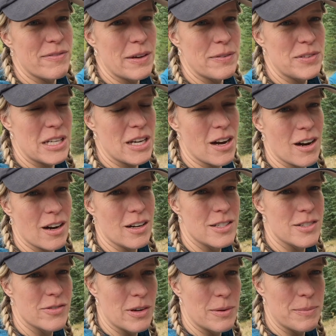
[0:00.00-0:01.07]
50
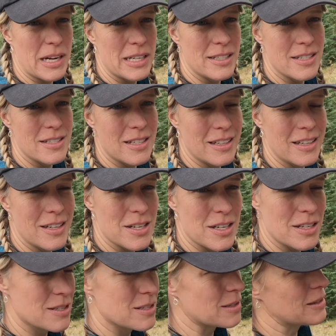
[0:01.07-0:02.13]
yards from my
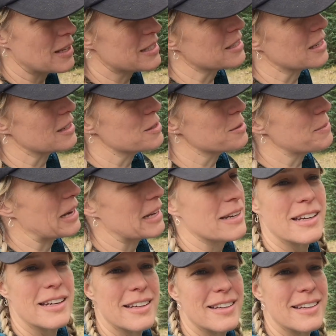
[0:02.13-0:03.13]
destination, so that's not too bad.